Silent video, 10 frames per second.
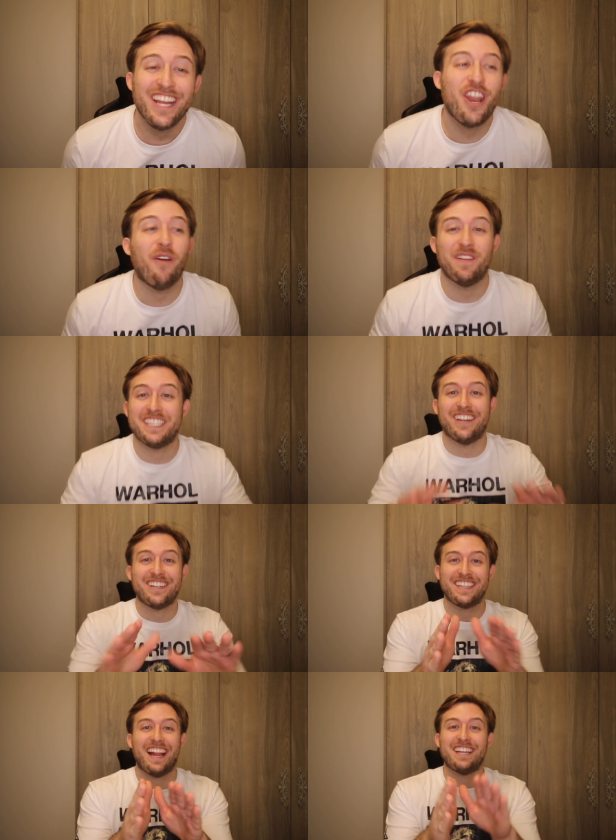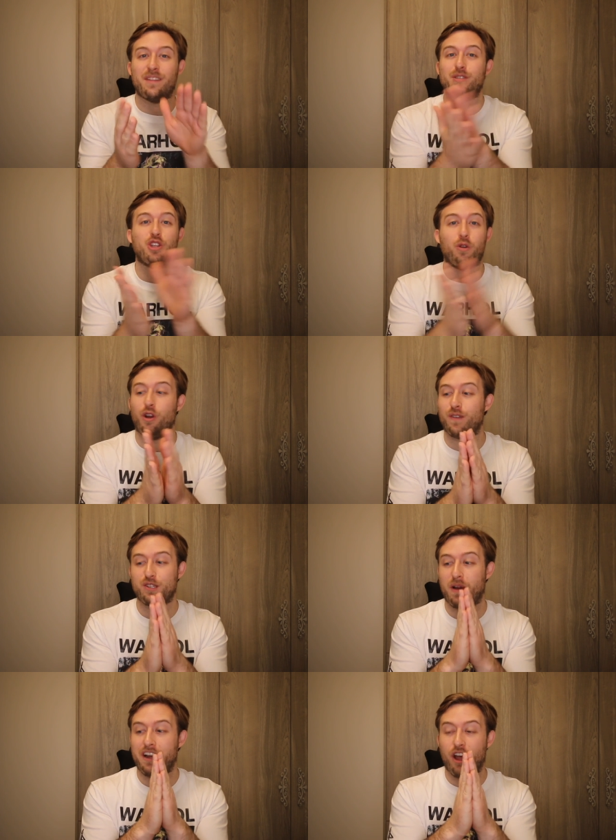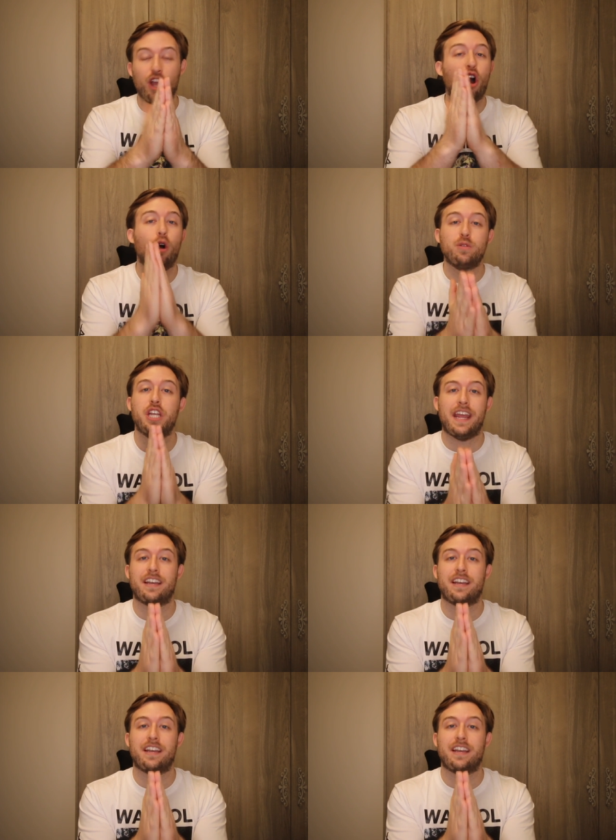but seriously, guys, I'm so nervous right now. I hope she